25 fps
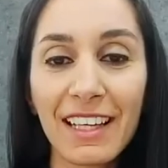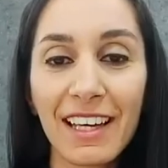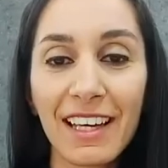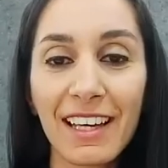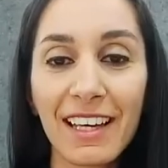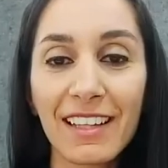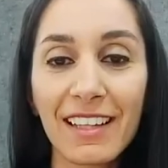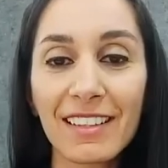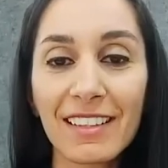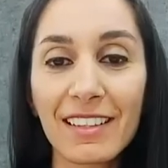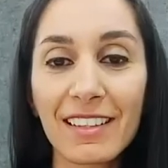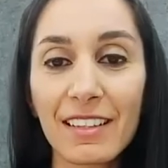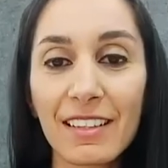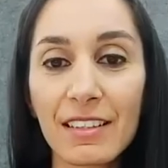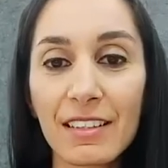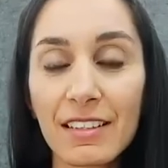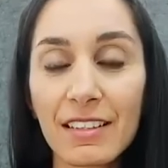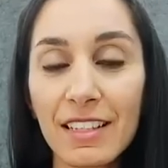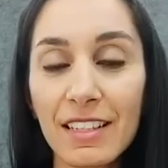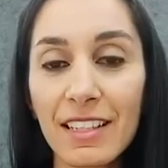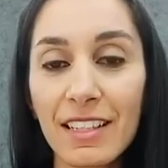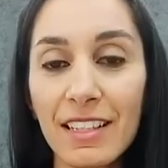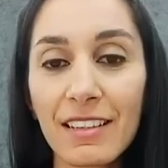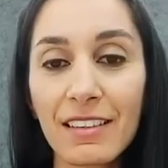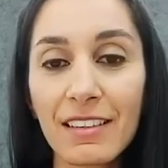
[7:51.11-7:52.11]
and
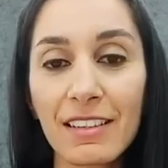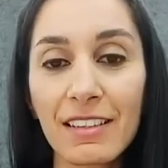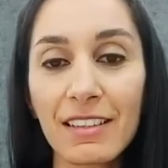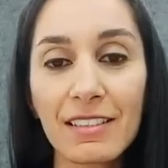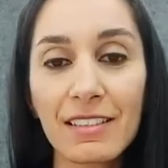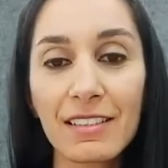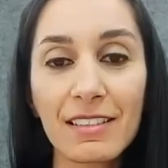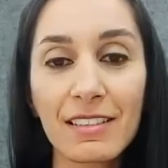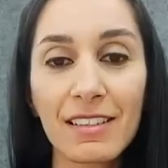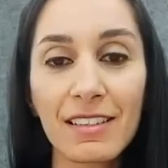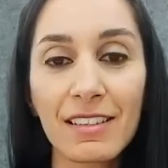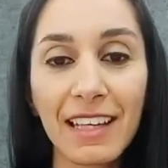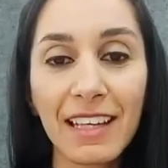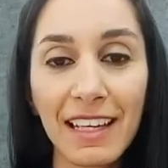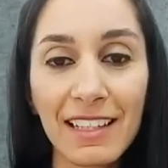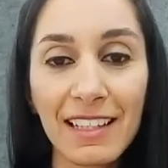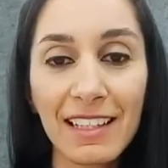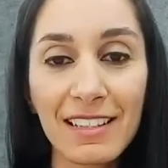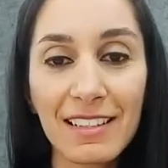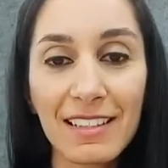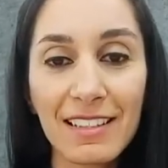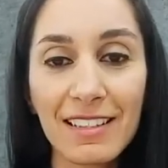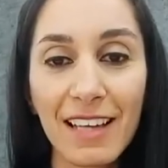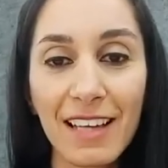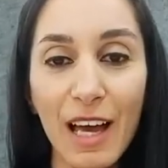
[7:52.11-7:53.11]
seeing these
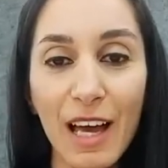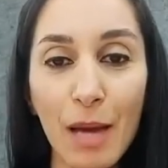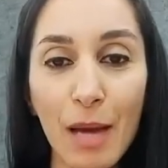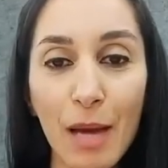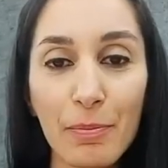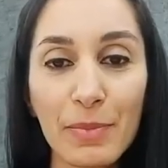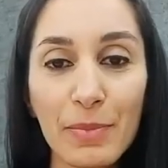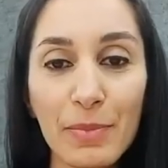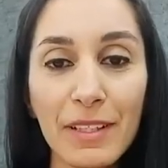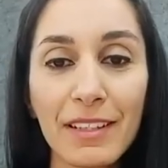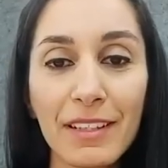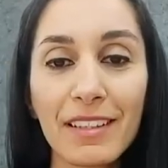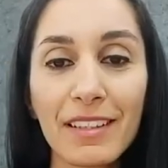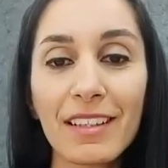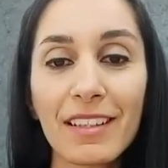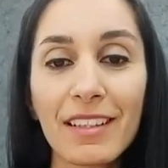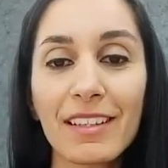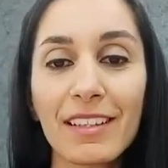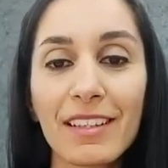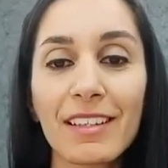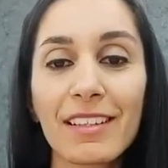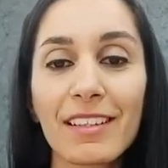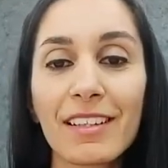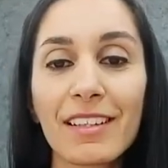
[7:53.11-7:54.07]
kids happy,